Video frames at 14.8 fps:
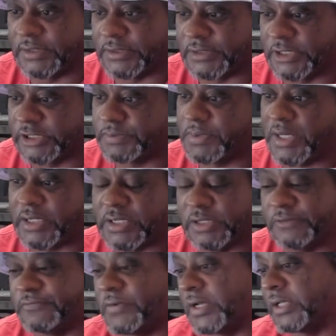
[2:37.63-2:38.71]
this man keeps
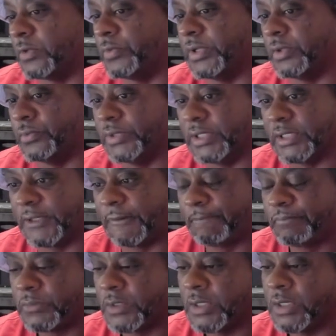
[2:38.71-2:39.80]
finding a way to win.
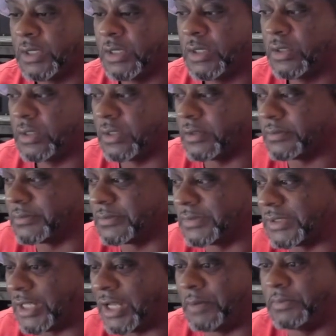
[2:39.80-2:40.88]

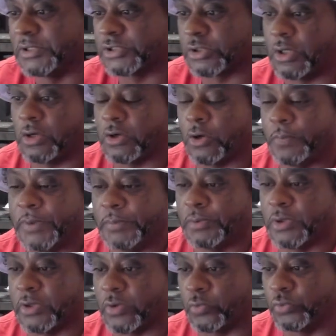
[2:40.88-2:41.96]
How much longer are people
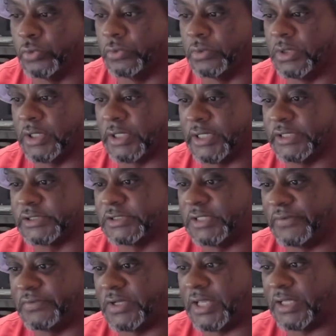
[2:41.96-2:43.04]
going to root against
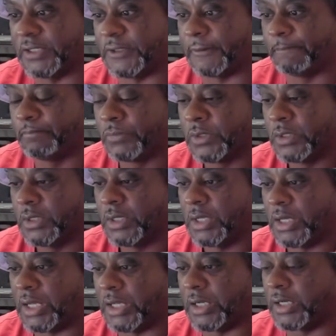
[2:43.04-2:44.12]
Devin Haney?
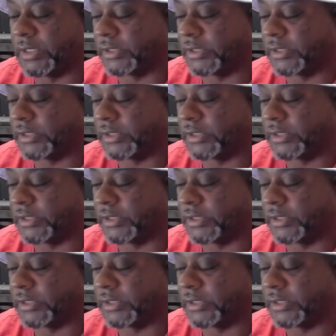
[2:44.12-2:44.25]
I